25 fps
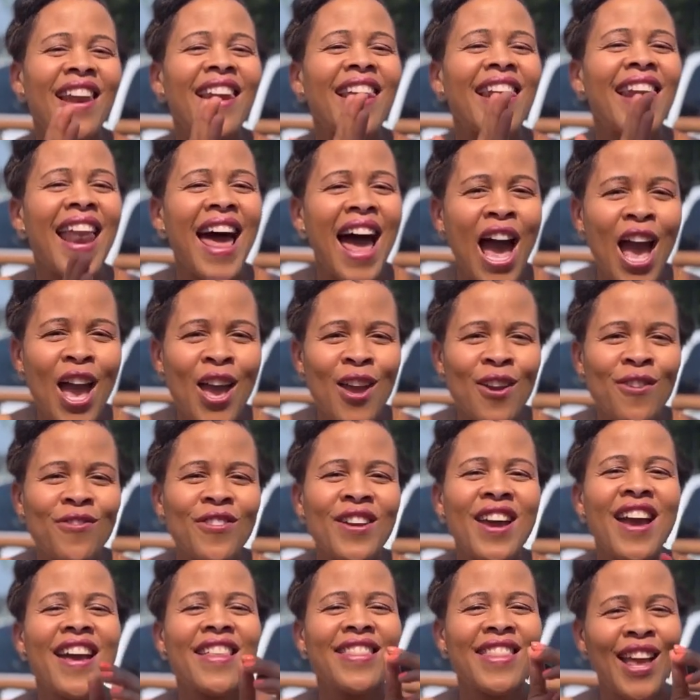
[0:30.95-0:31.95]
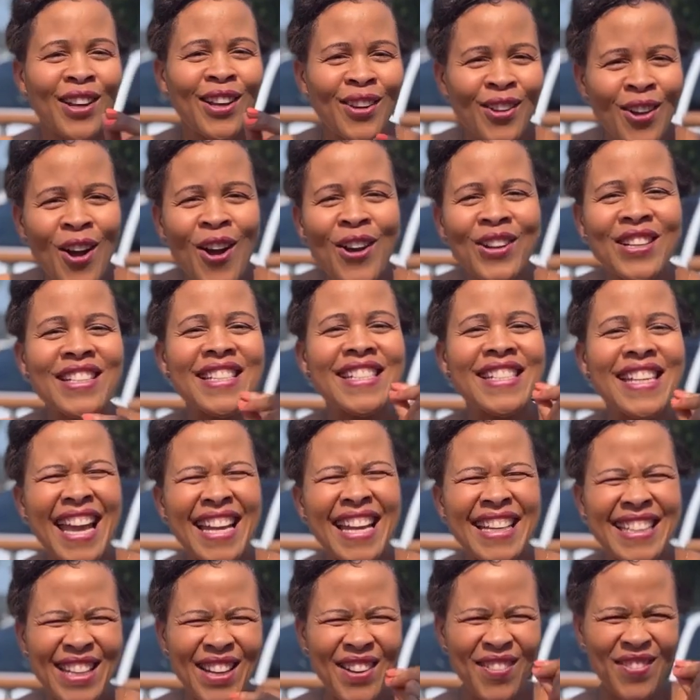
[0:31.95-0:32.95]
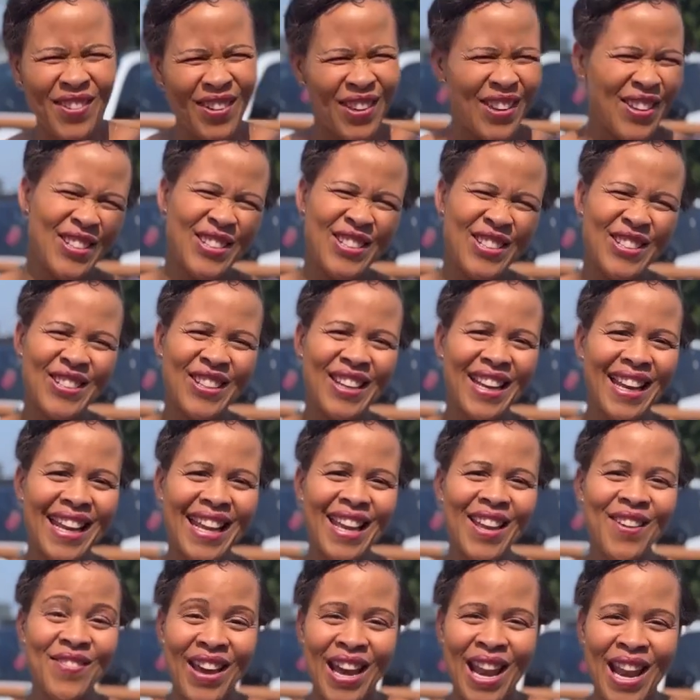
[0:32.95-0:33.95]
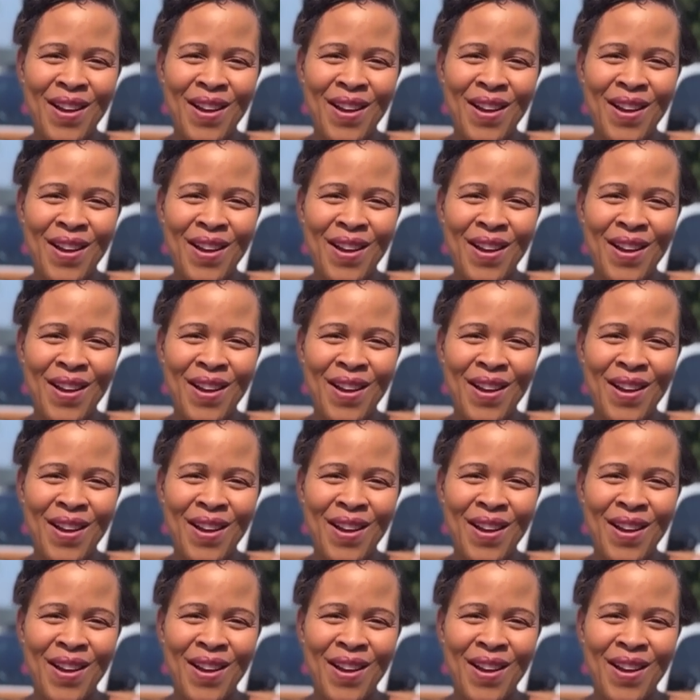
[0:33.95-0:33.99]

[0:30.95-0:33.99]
a life that God intended for you to live.